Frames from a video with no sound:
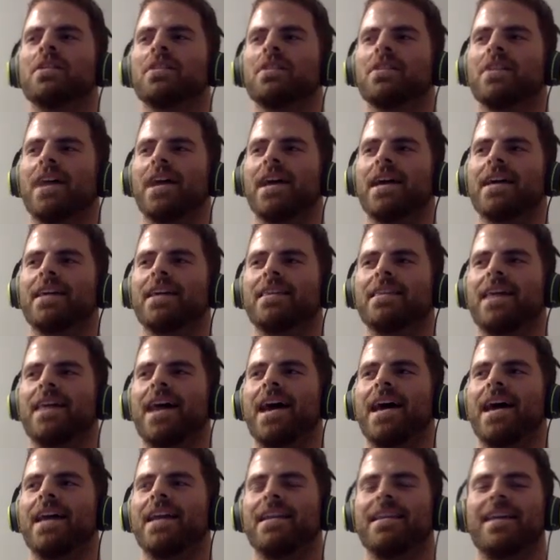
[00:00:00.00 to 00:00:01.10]
like
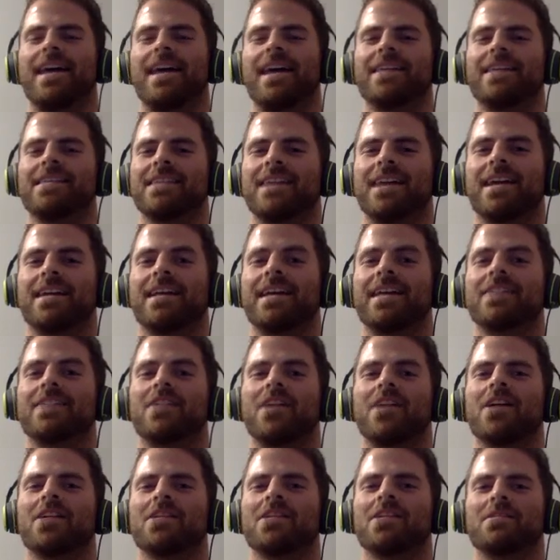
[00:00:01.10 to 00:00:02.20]
that's
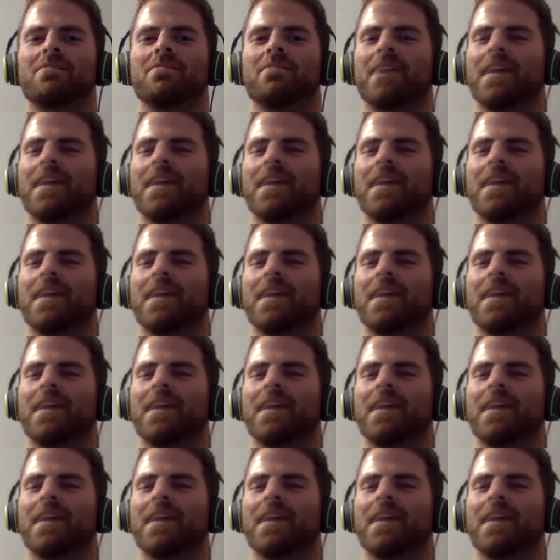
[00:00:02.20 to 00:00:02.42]
awesome.